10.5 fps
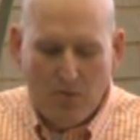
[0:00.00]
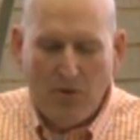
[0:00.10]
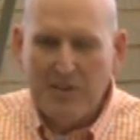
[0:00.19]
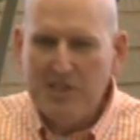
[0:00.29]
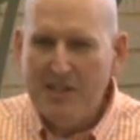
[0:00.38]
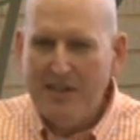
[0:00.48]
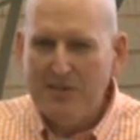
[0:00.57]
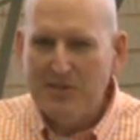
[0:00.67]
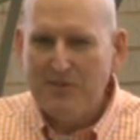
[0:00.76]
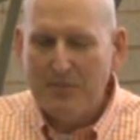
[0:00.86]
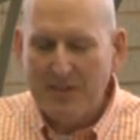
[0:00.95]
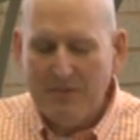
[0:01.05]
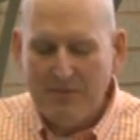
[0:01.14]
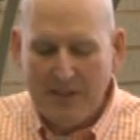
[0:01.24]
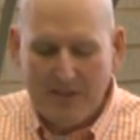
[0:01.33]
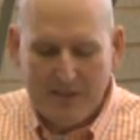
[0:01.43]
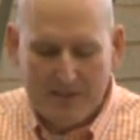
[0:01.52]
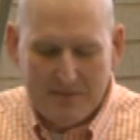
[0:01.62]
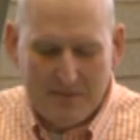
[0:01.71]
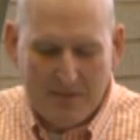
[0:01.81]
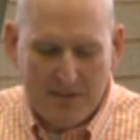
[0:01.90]
or the shells from the Confederate
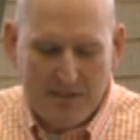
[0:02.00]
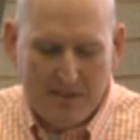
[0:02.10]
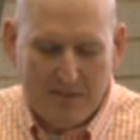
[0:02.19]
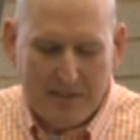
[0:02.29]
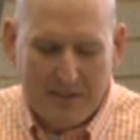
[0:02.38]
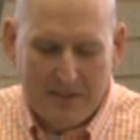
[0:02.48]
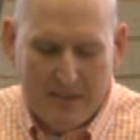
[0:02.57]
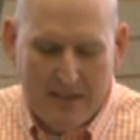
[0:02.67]
artillery.